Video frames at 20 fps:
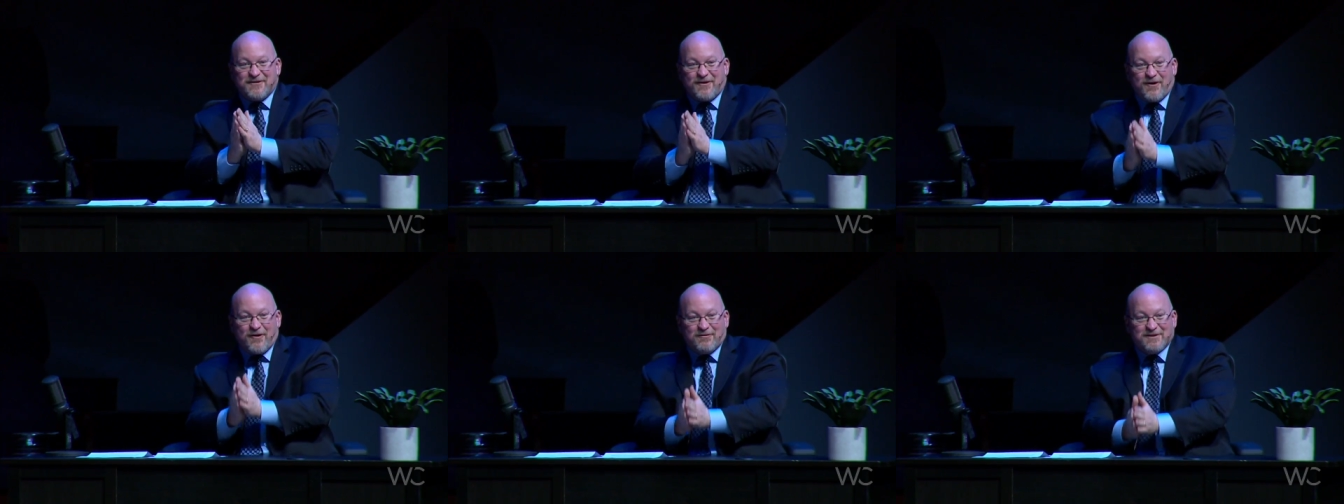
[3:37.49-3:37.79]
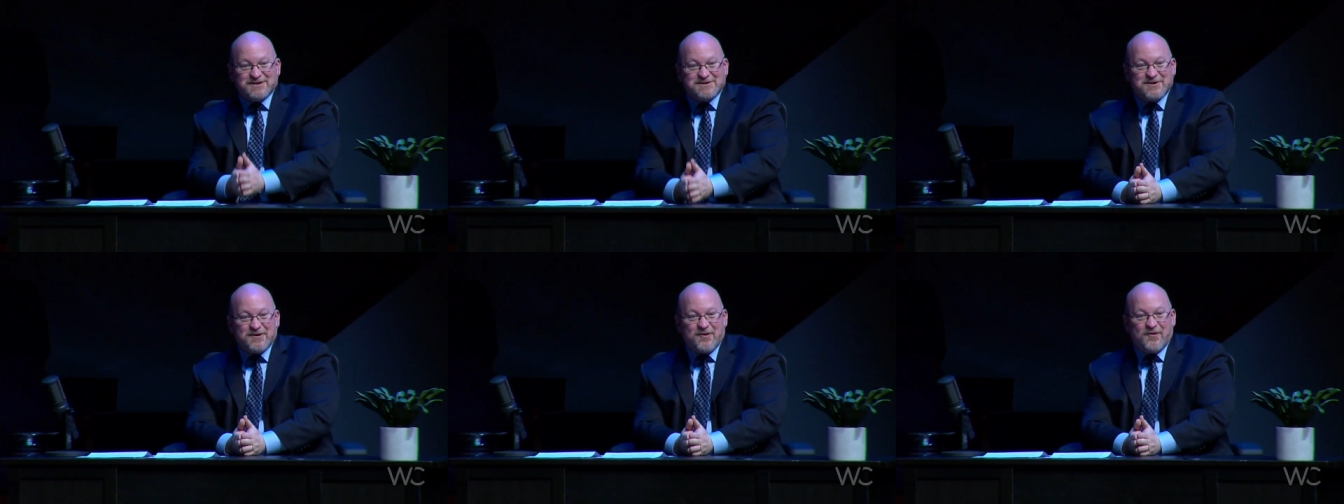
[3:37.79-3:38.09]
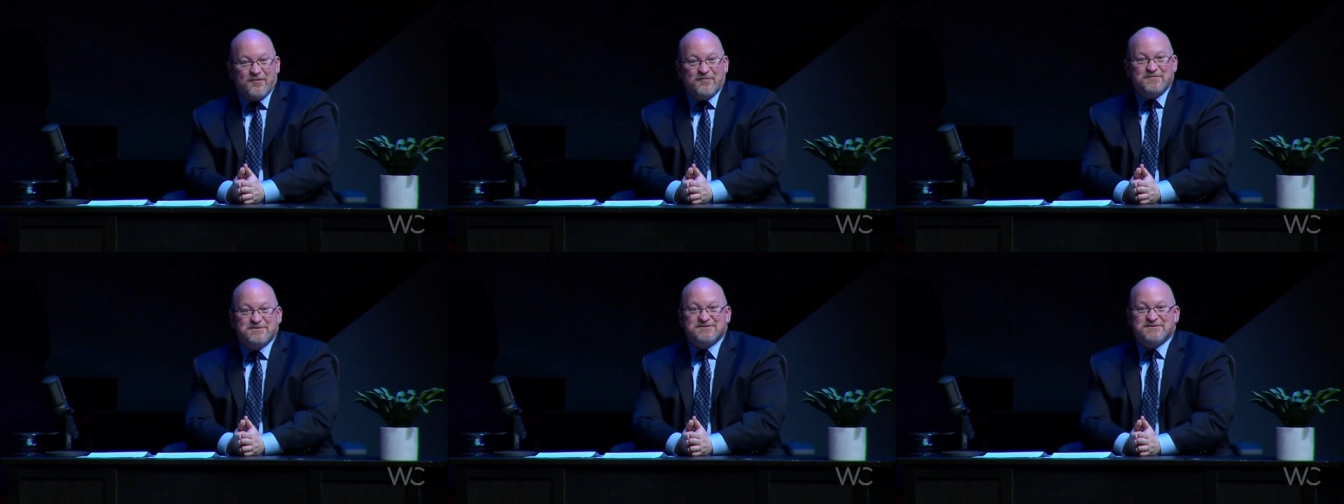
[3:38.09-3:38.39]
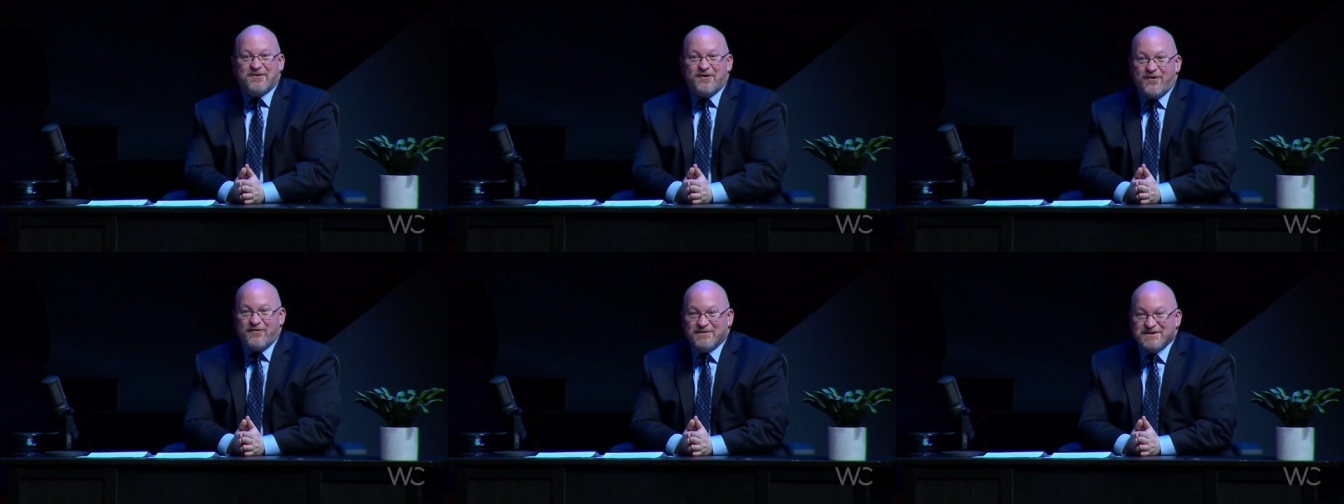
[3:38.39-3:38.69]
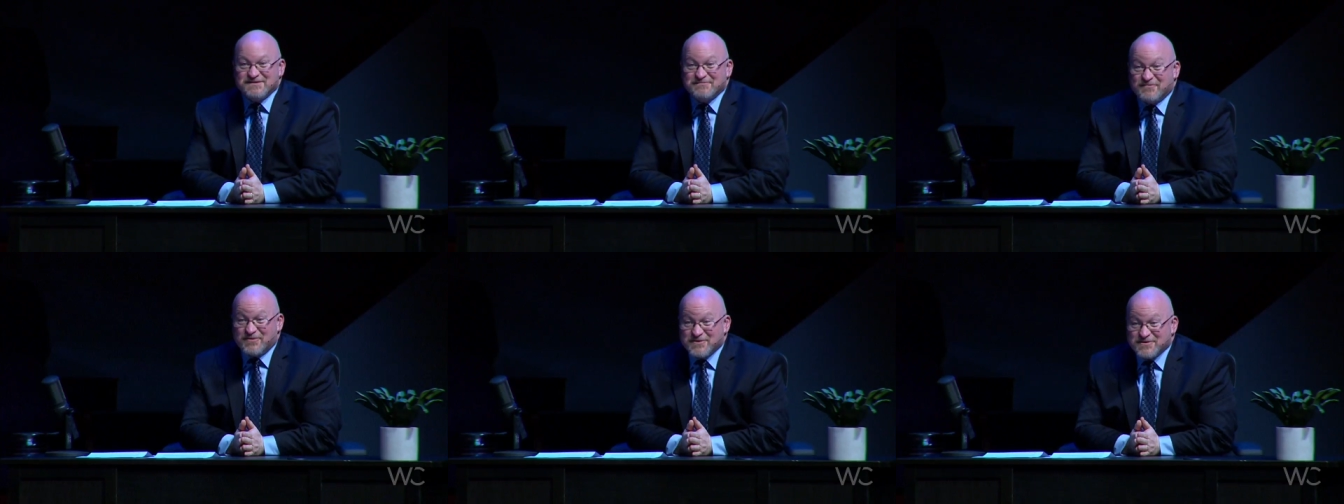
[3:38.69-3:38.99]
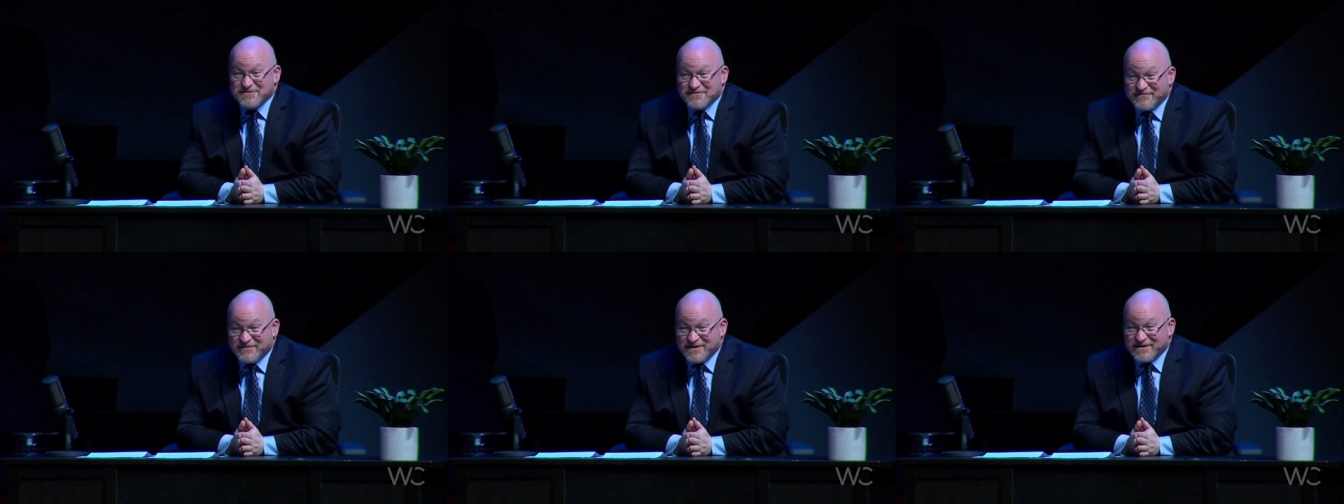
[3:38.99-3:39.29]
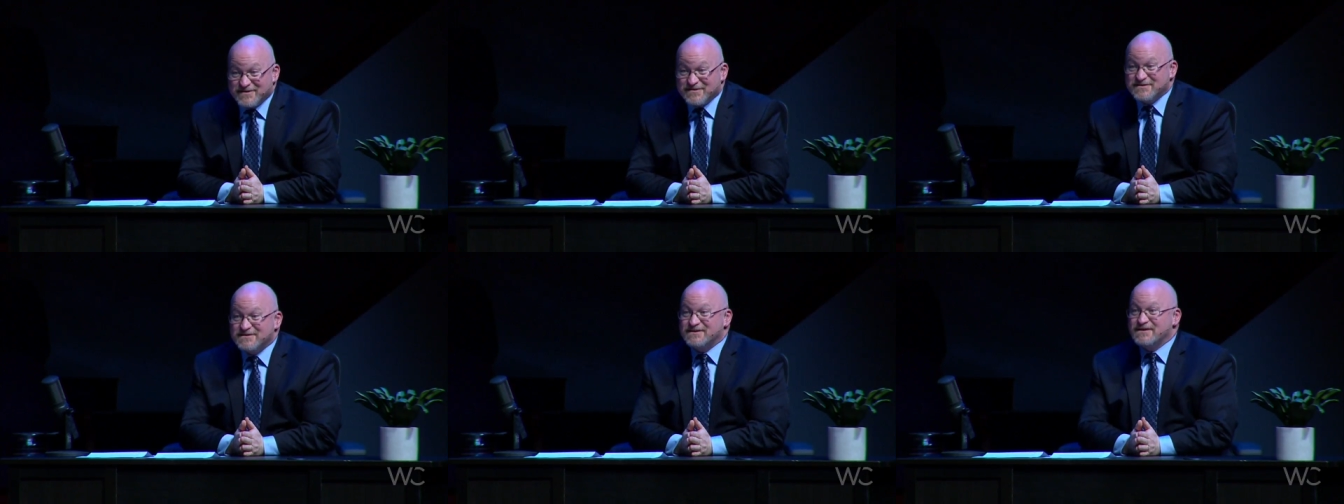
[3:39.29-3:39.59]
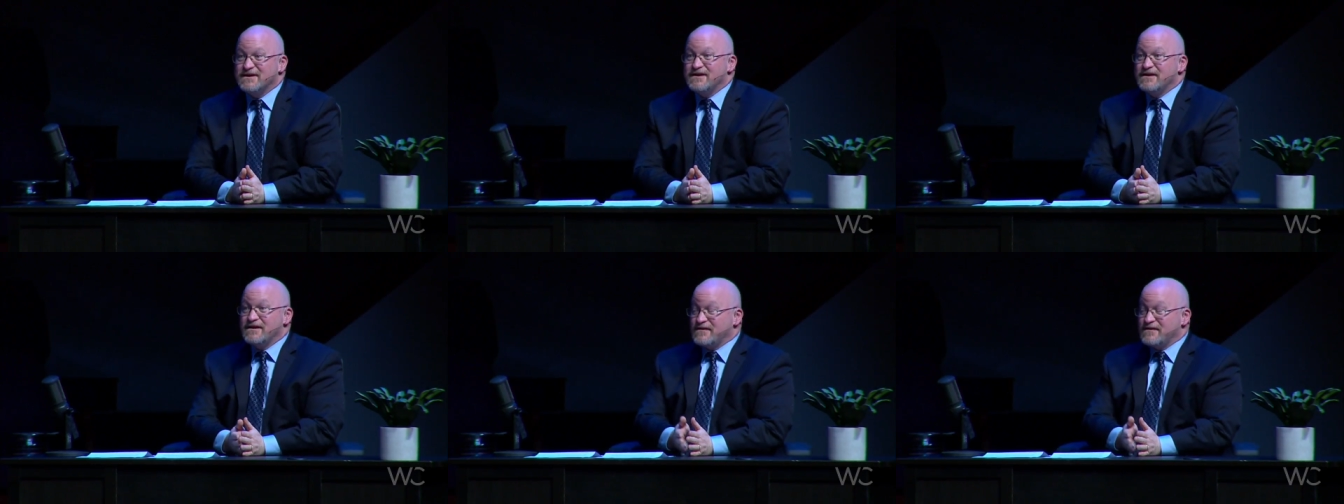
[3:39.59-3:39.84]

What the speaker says: always hopes, always perseveres.